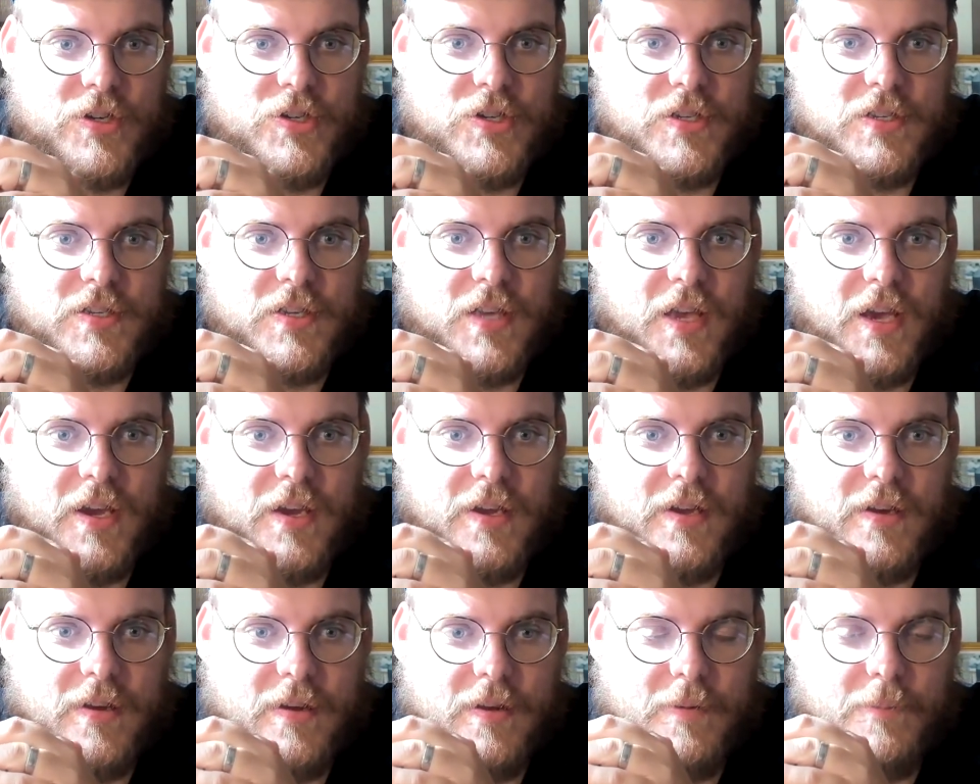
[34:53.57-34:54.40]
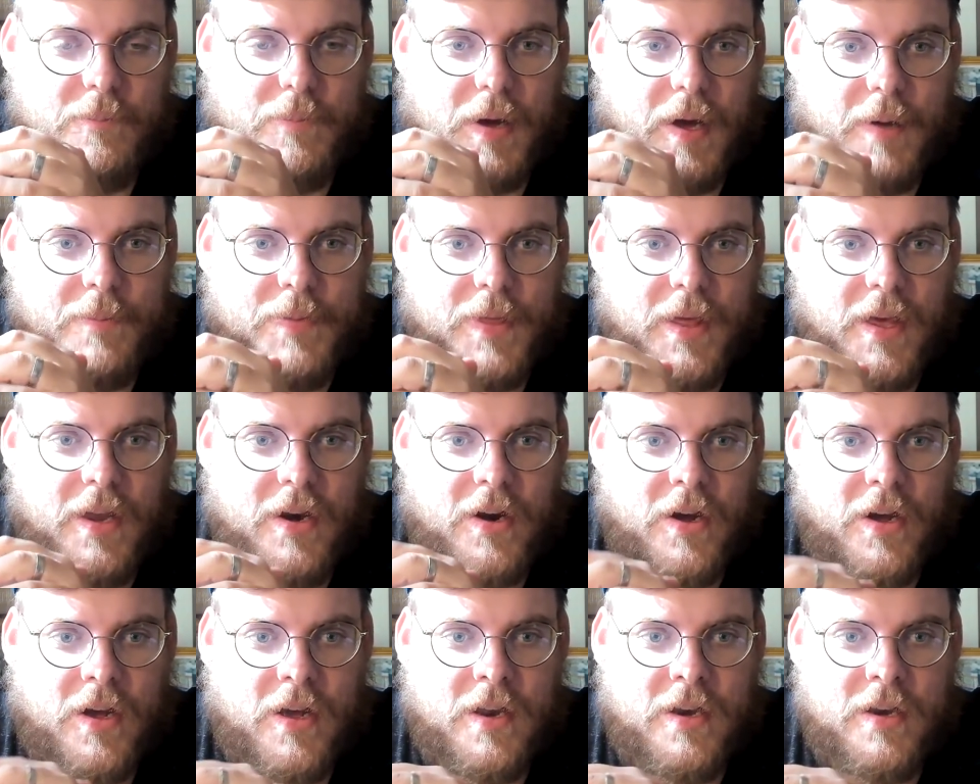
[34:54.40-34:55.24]
Just like pop that
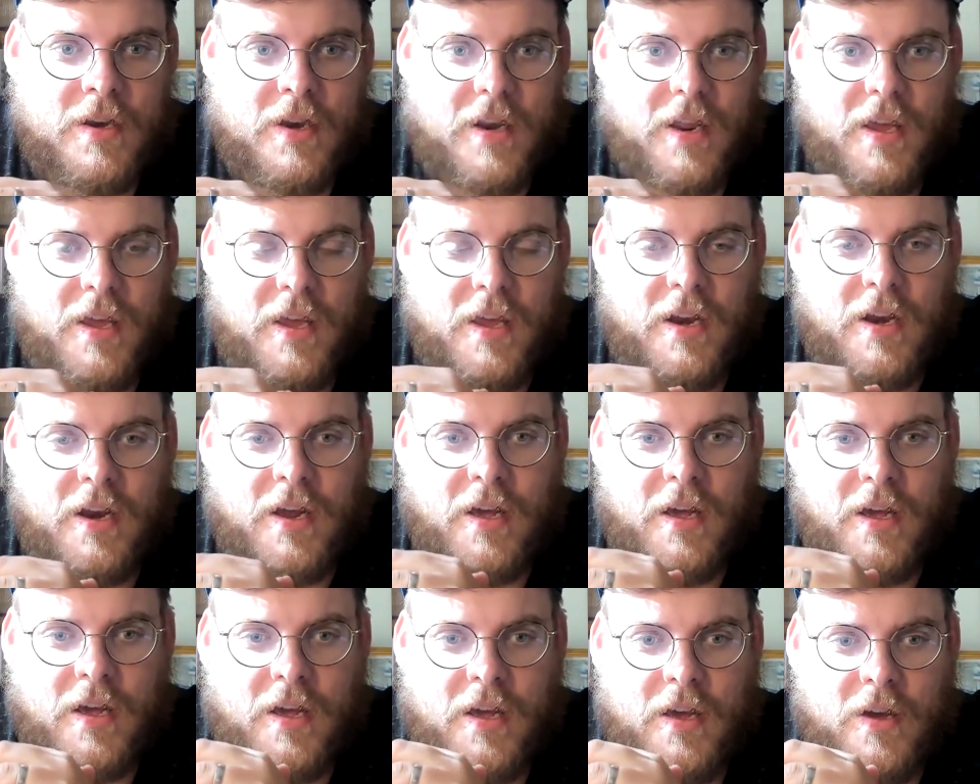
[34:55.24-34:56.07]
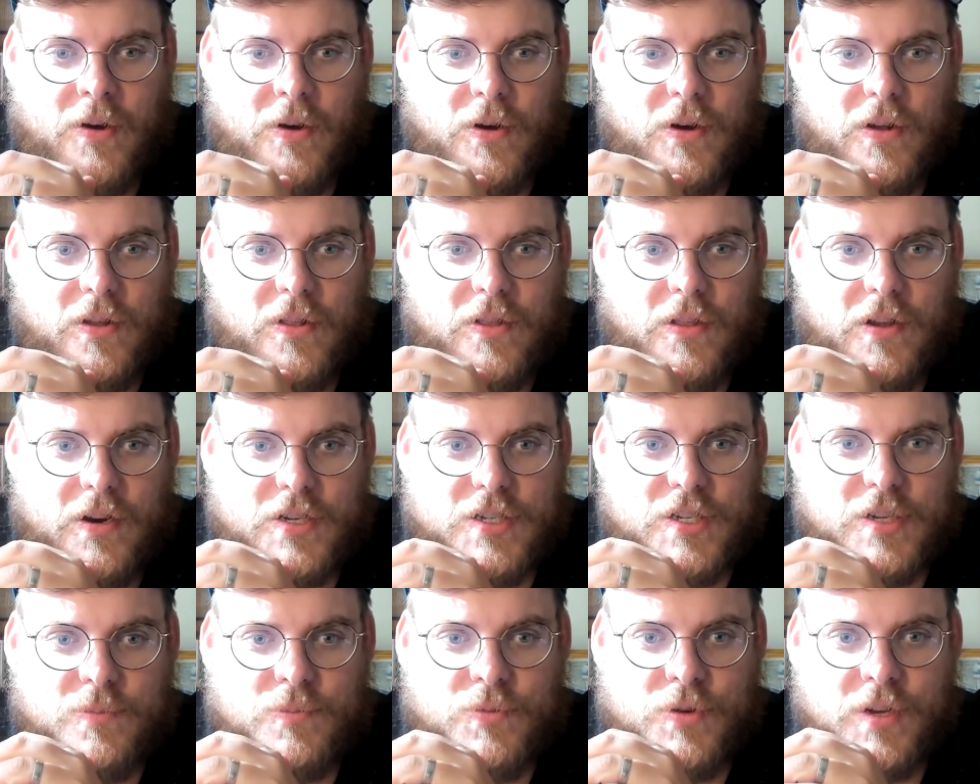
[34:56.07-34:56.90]
on and
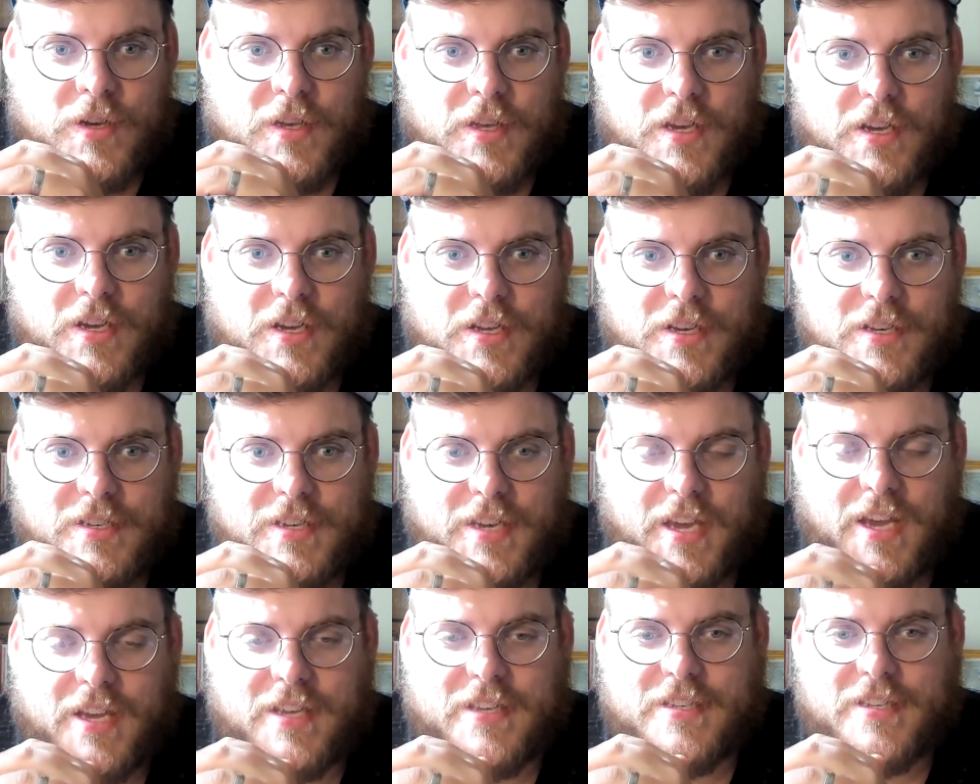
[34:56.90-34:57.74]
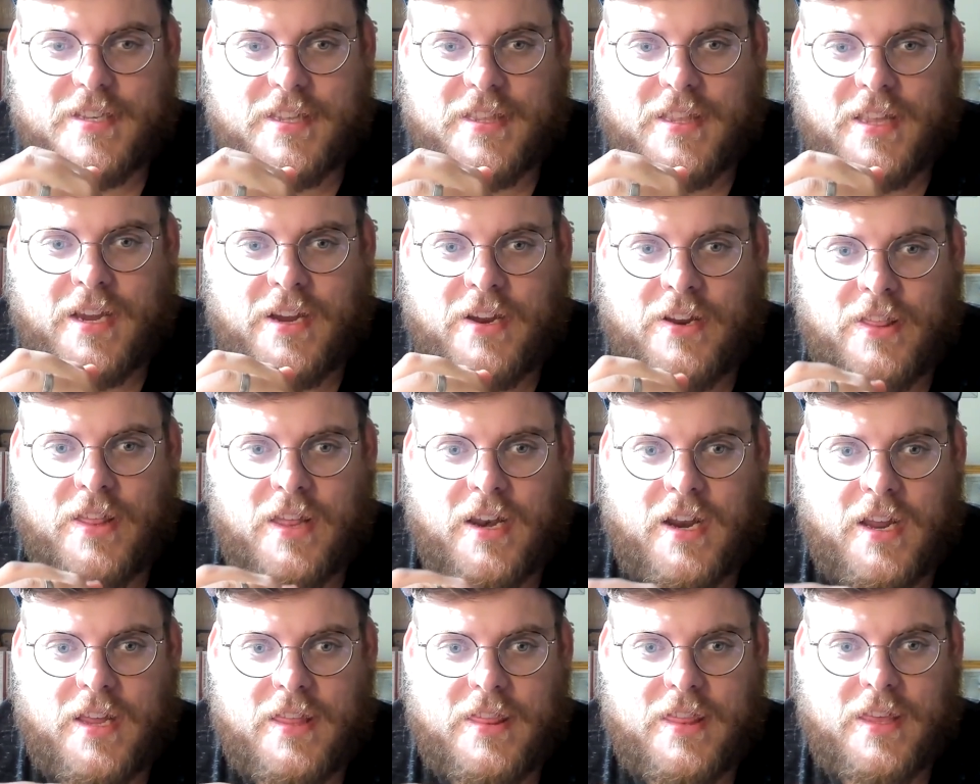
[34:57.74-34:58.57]
there's some really good text in there that
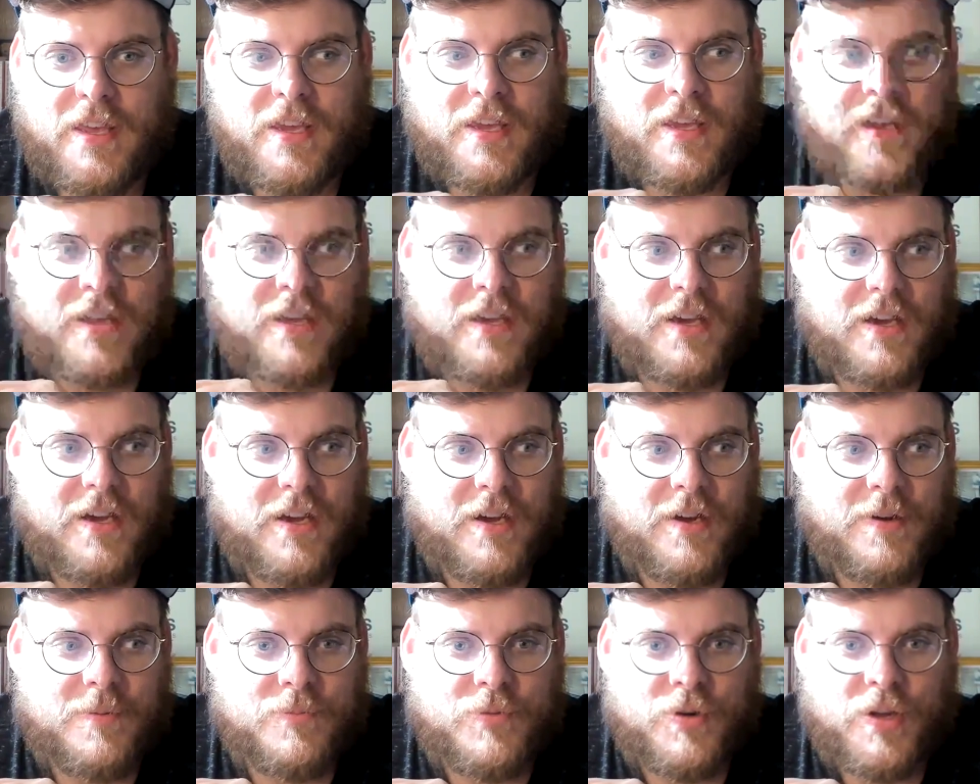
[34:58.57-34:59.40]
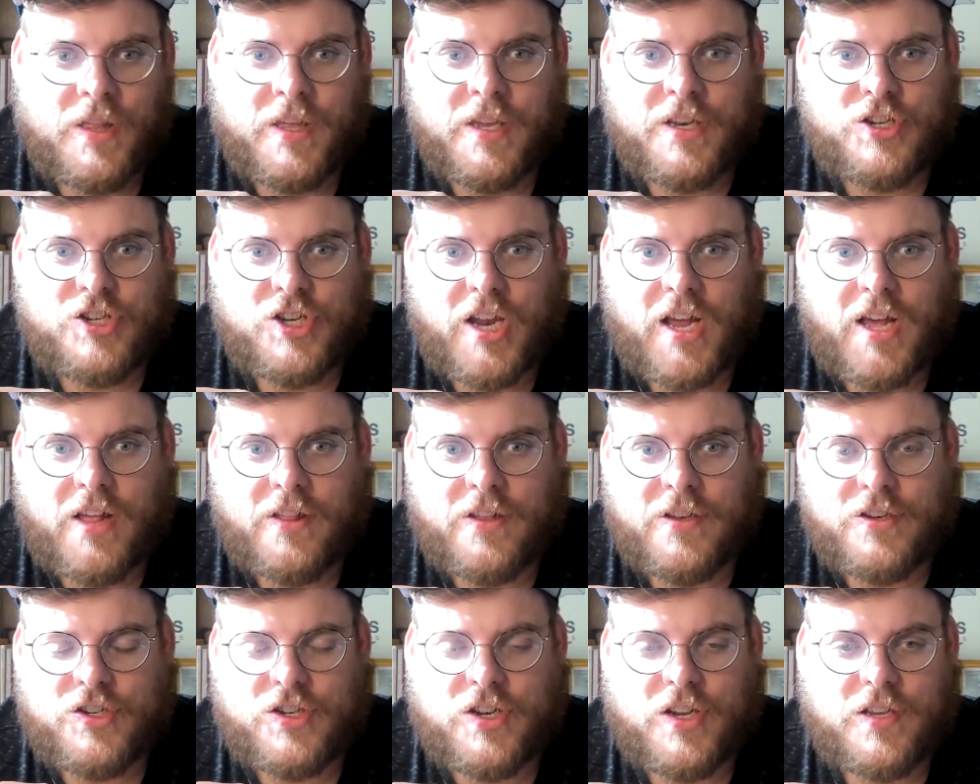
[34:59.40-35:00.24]
I think really
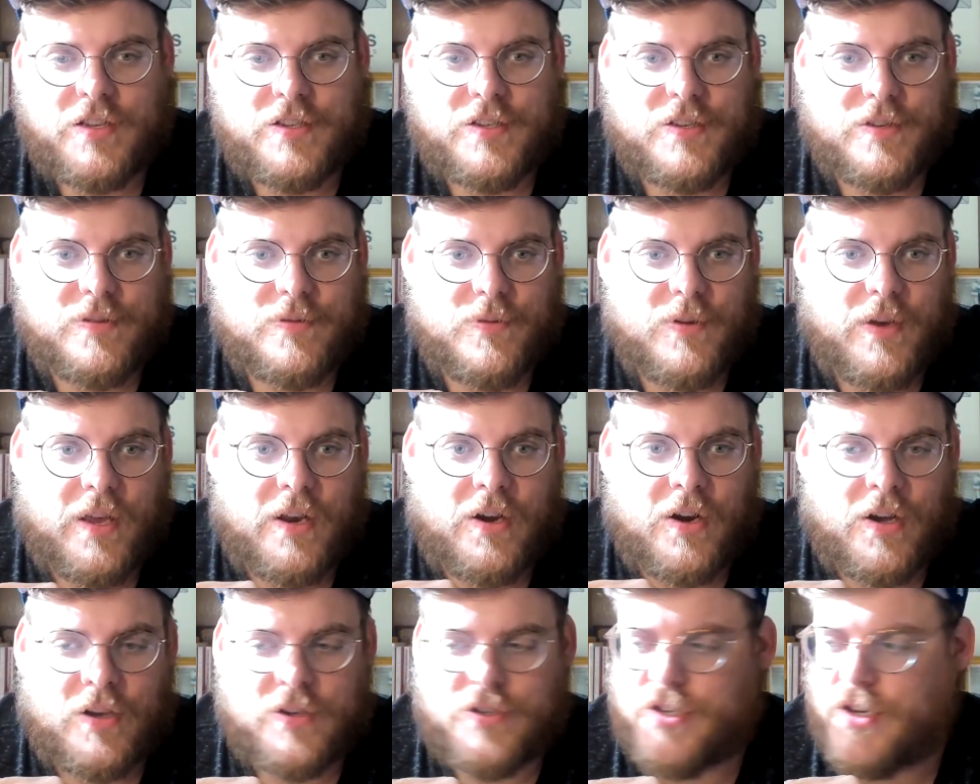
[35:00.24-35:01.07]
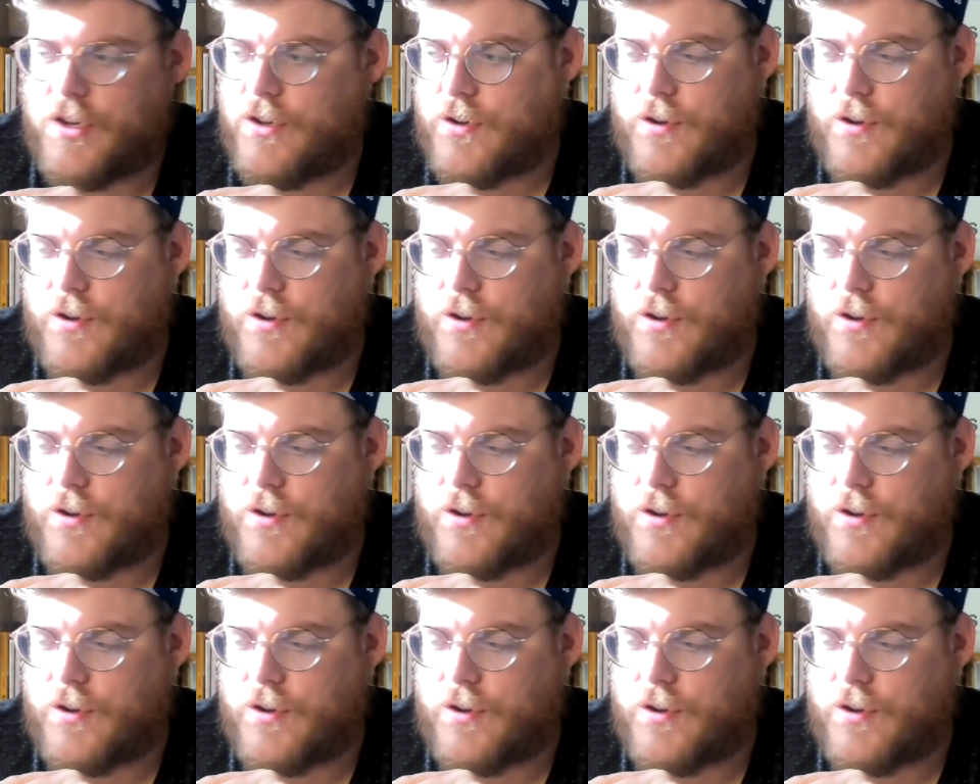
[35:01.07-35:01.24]
challenge us and also